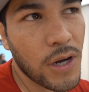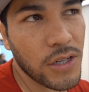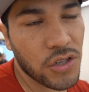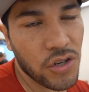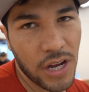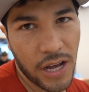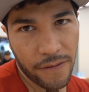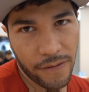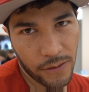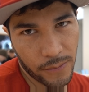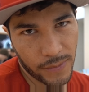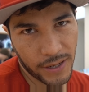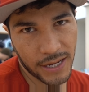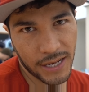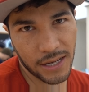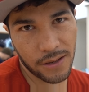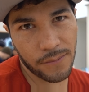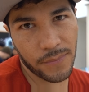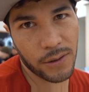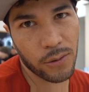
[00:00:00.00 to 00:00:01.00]
what you have in
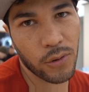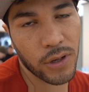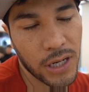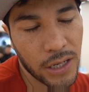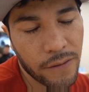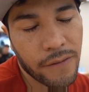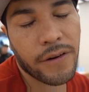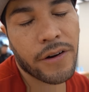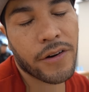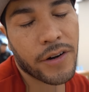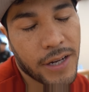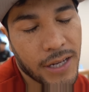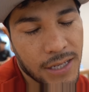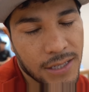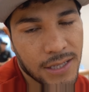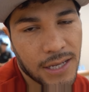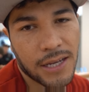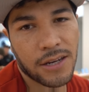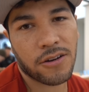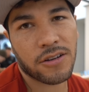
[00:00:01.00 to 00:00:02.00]
mind, but whatever it
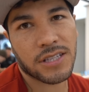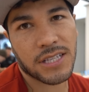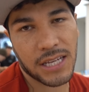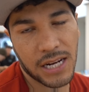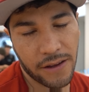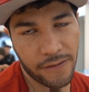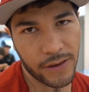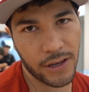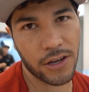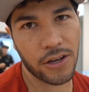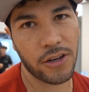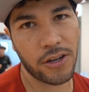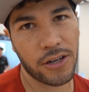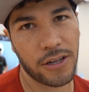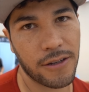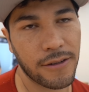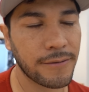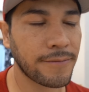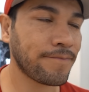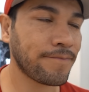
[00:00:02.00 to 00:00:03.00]
is, I know it's gonna be good.